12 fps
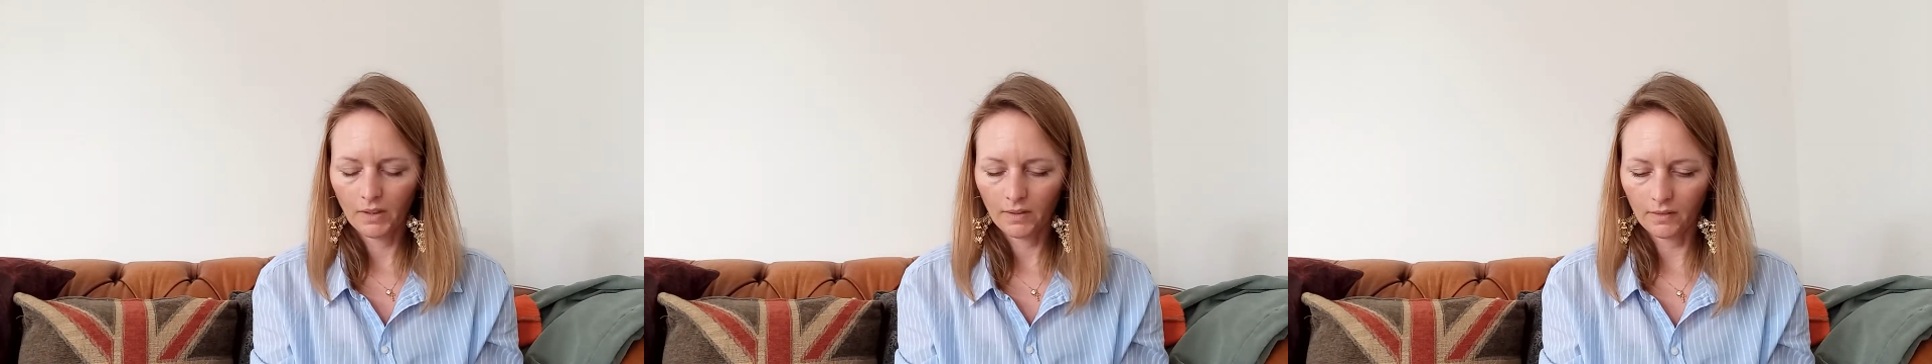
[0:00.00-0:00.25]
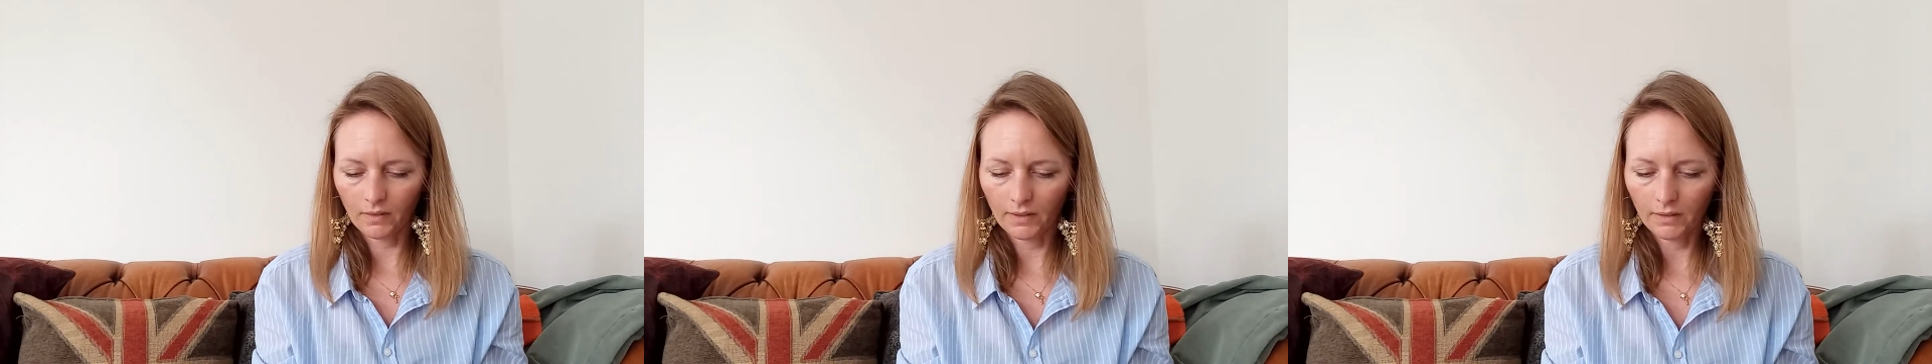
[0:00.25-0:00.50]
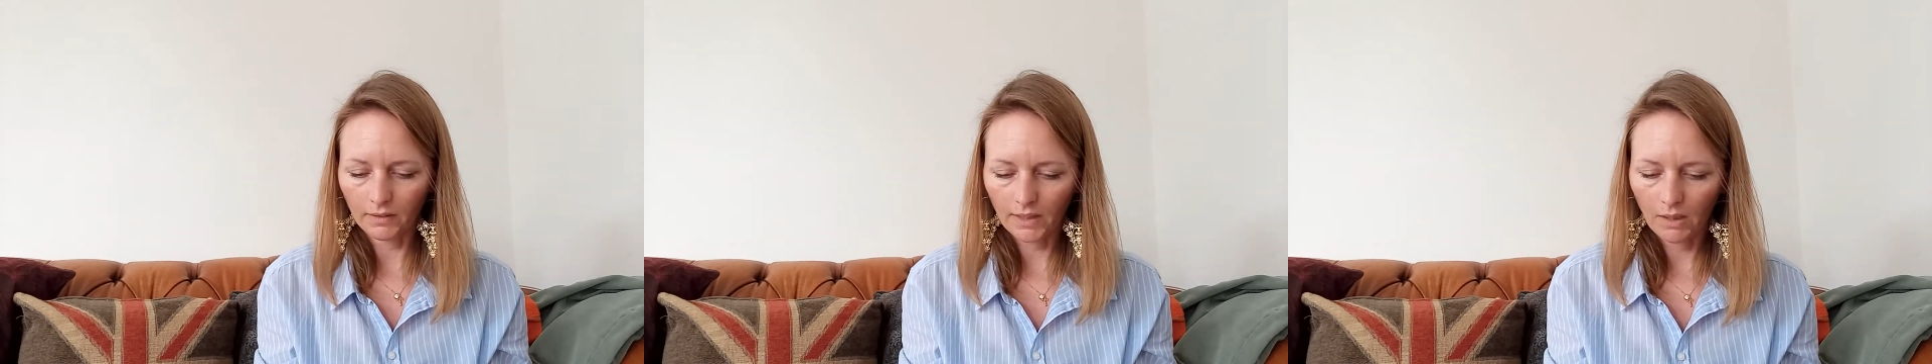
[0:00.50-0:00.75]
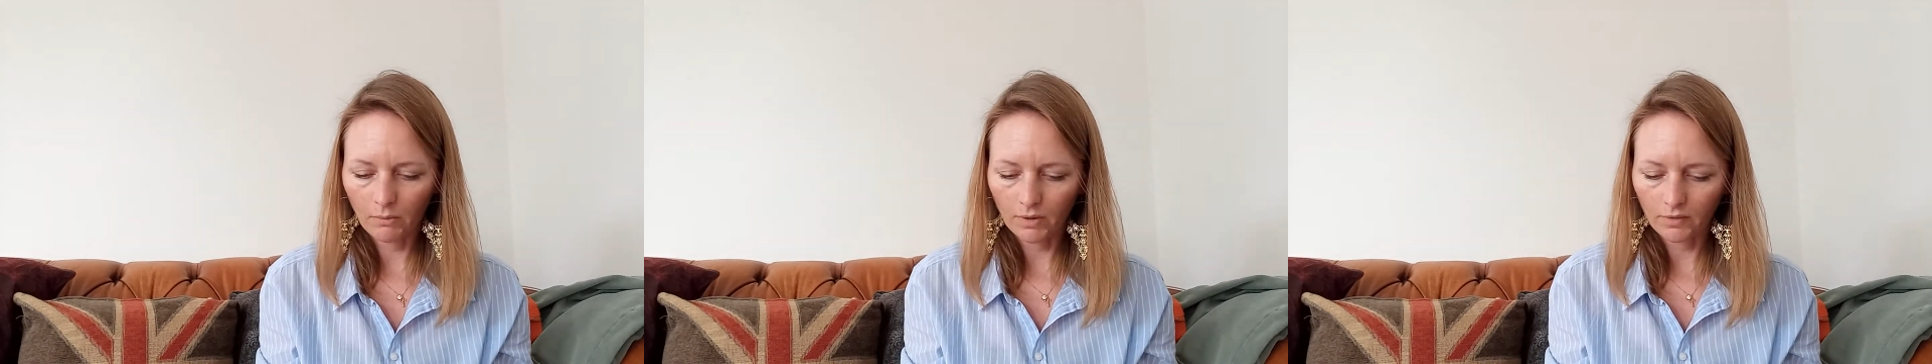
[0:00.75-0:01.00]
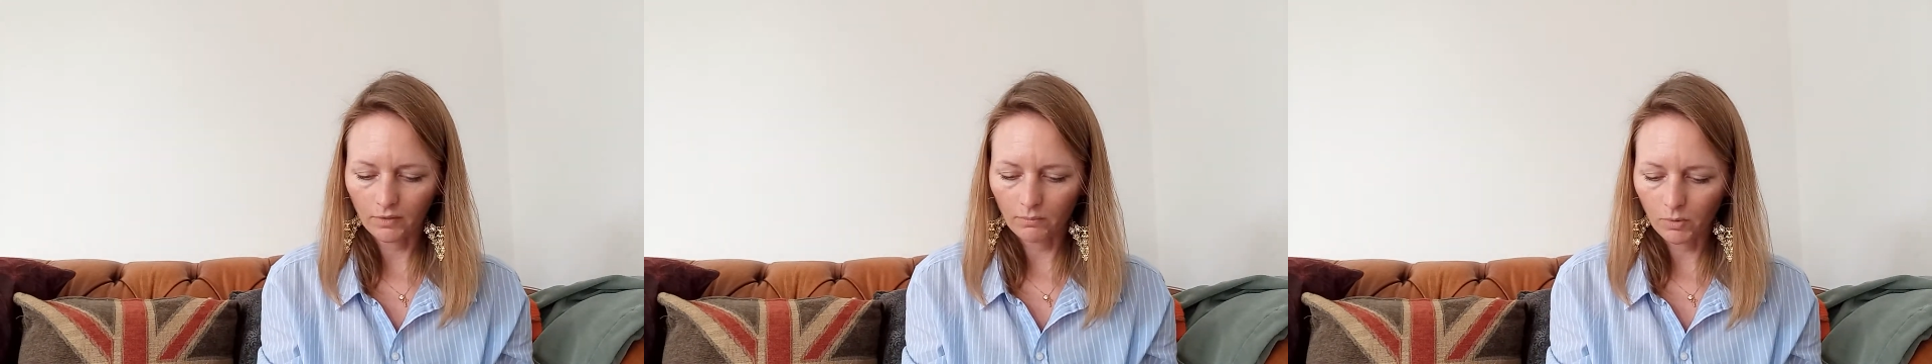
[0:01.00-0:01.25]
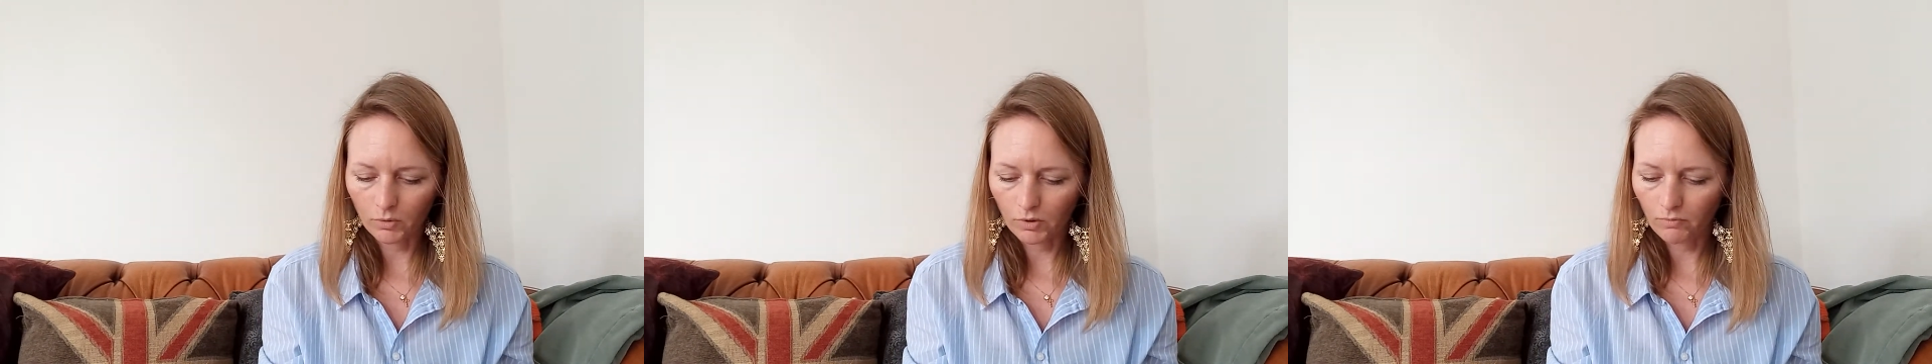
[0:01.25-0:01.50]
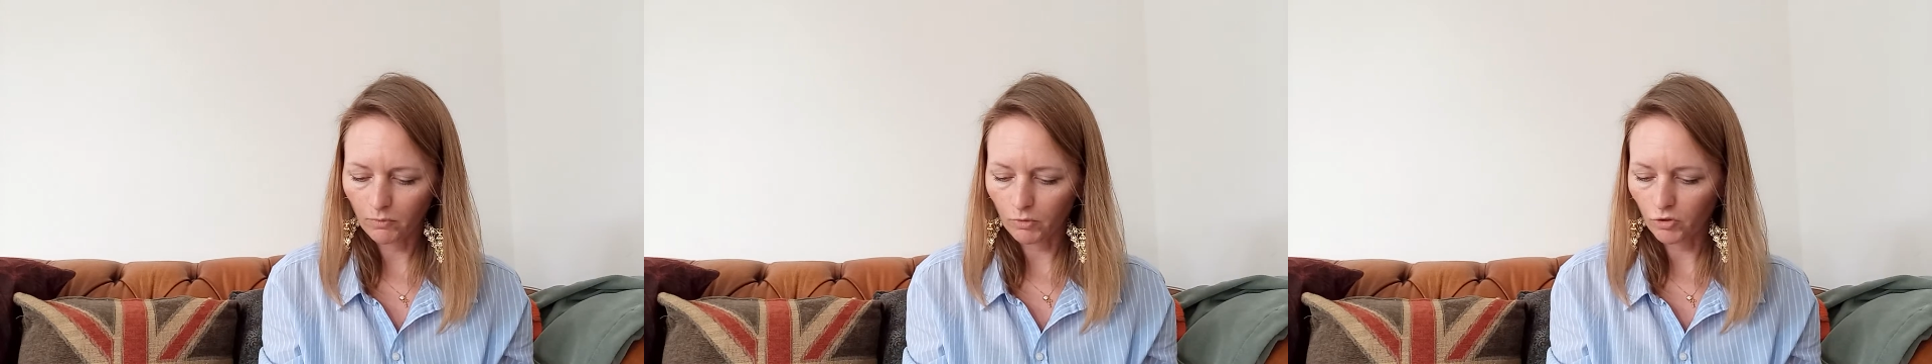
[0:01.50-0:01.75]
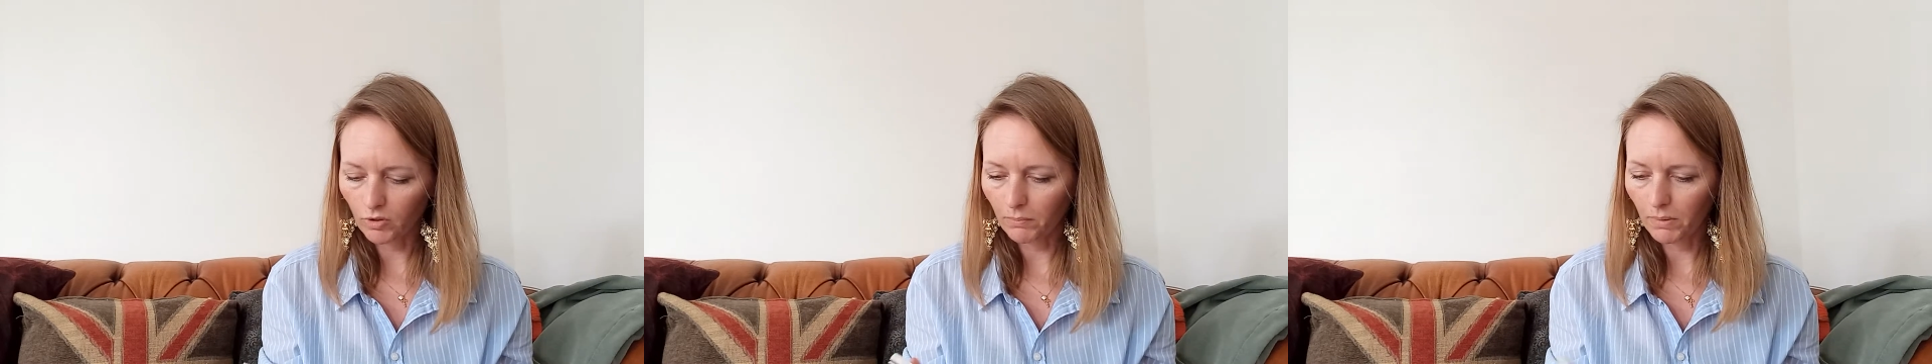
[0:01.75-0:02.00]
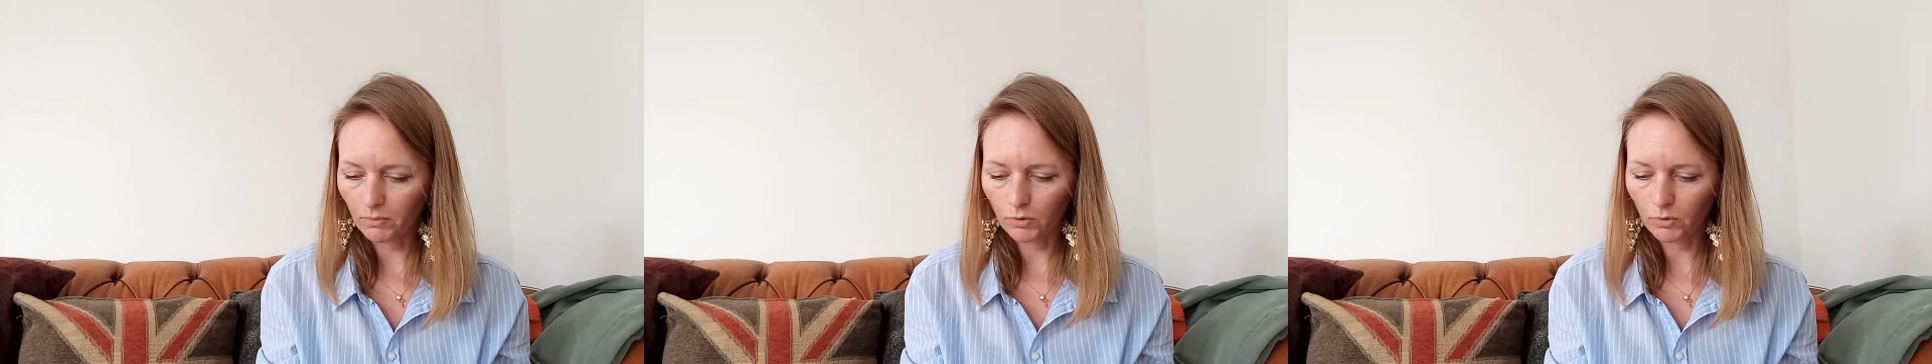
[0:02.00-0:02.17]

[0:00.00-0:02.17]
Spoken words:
So little keywords on the bottoms, which some people